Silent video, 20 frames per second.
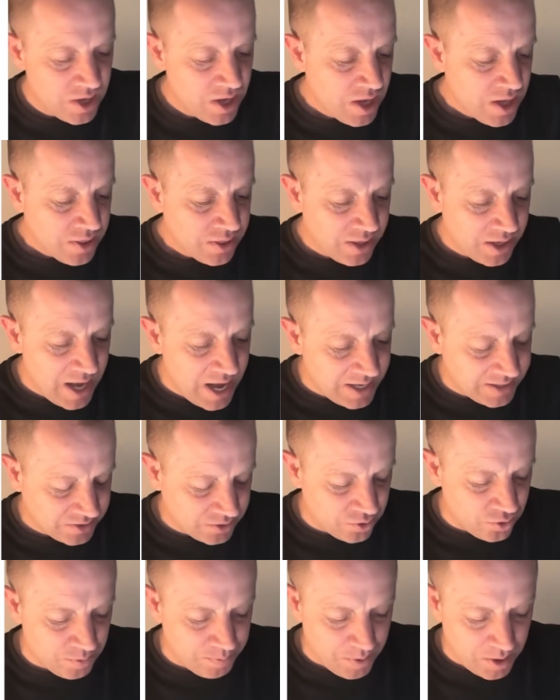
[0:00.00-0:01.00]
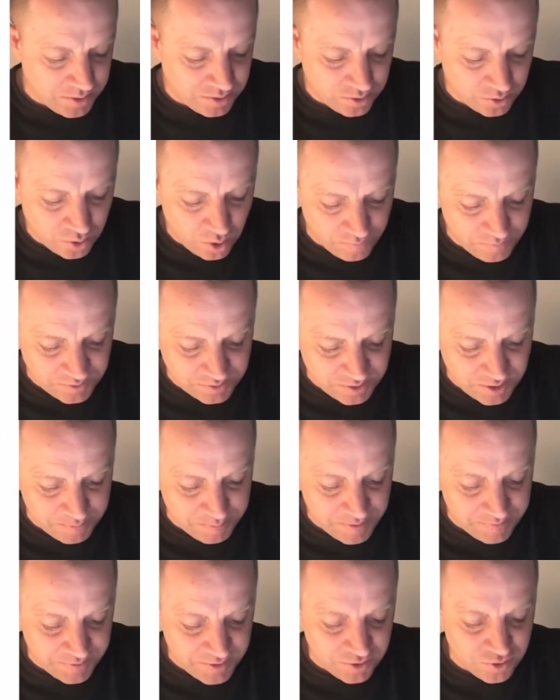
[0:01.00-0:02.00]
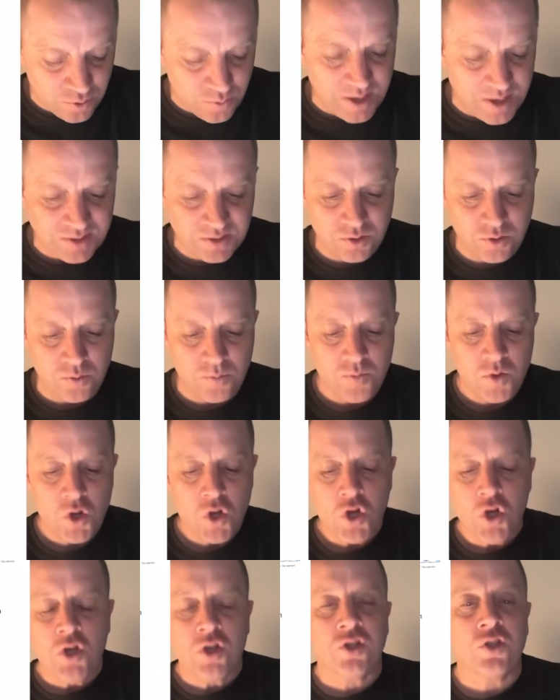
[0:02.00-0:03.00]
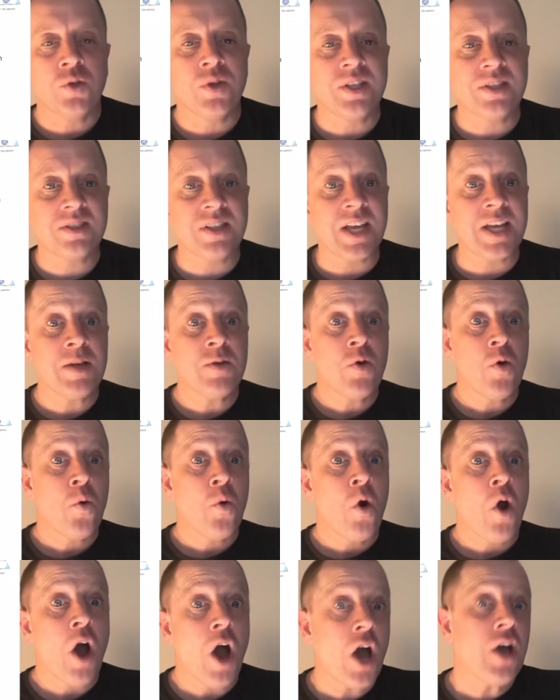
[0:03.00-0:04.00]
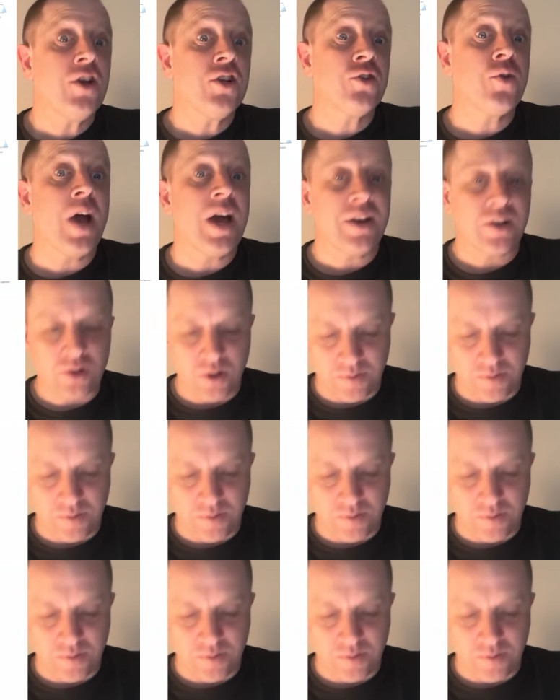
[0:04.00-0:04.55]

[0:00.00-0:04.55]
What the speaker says: They'll ask you about the cover slip, if they do ask you. So they say, how did you add a cover